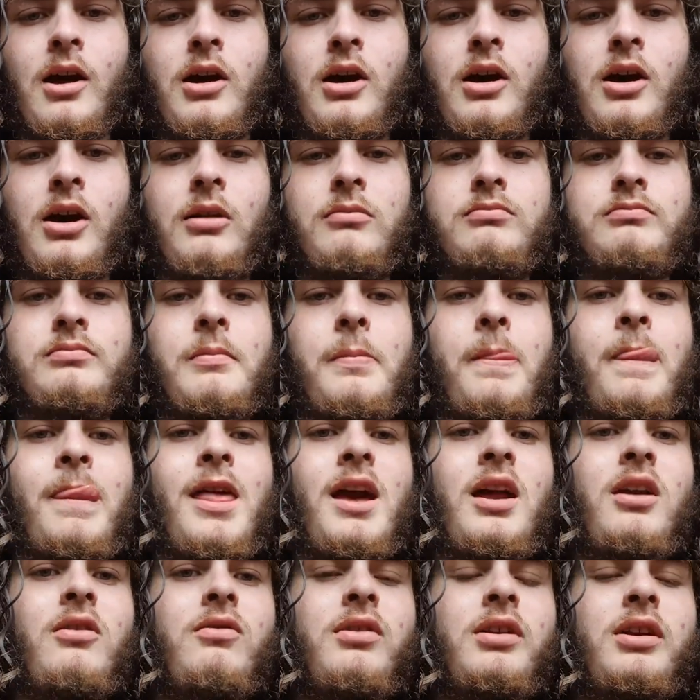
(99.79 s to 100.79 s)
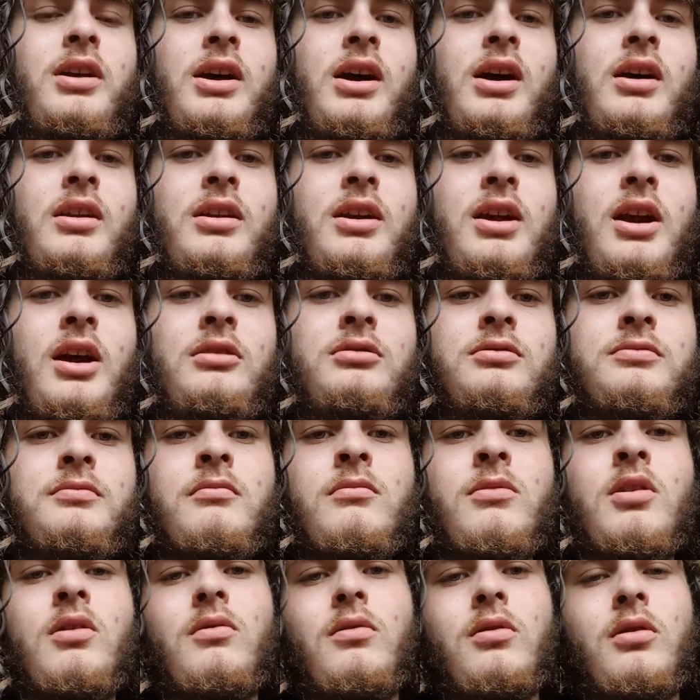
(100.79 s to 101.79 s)
Anyone out there,
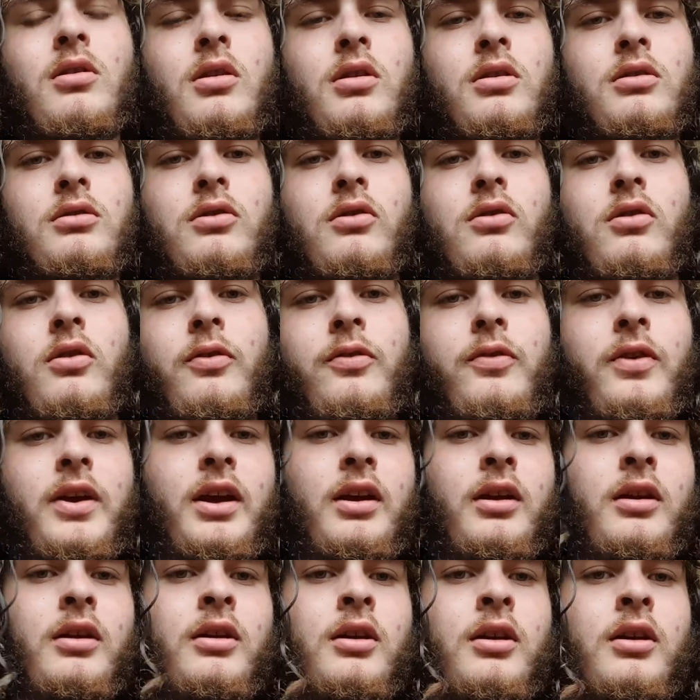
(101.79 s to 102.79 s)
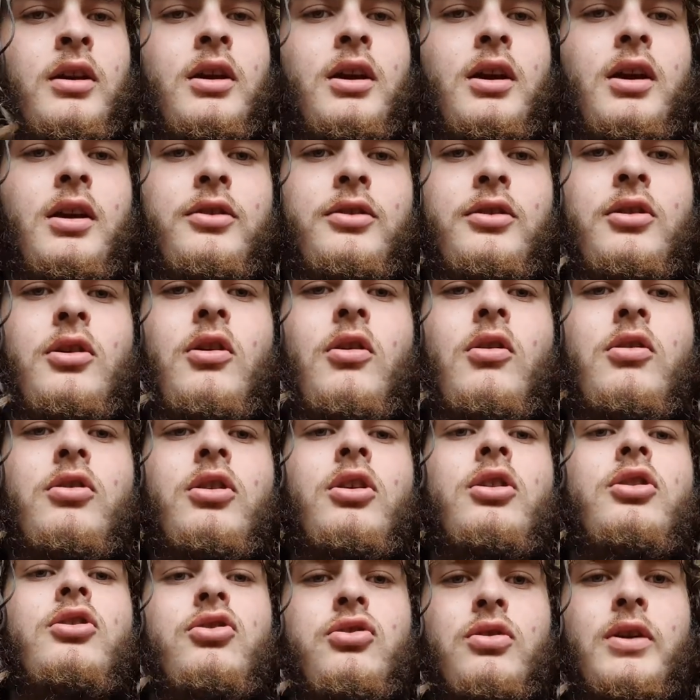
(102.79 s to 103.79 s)
we're going to do a thing. It's
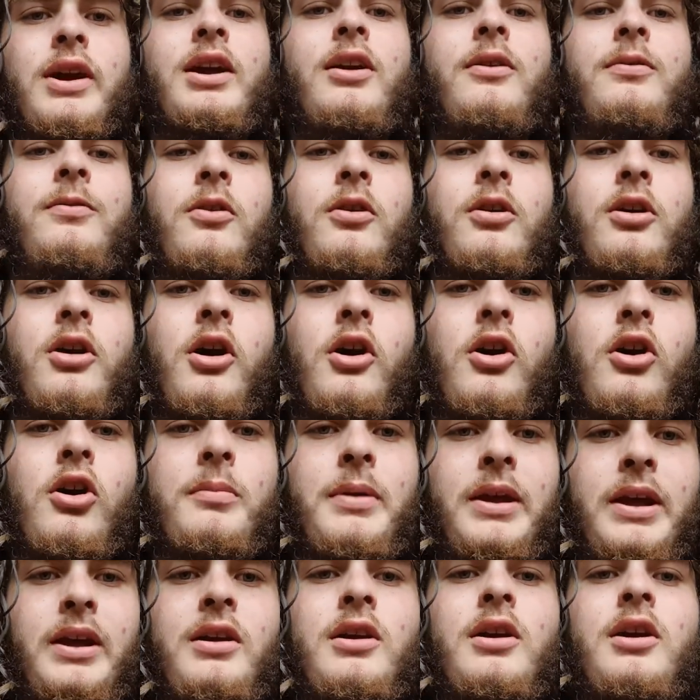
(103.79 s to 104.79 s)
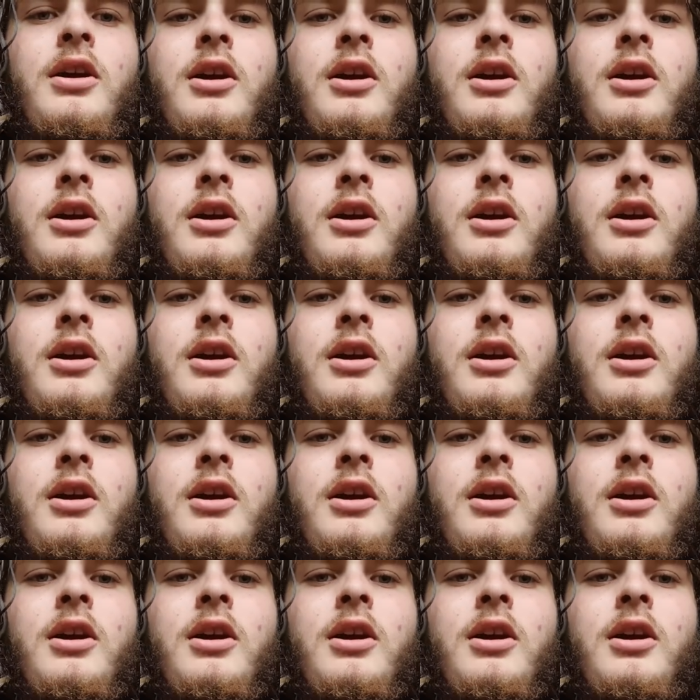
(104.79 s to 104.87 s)
called Drink for Kobe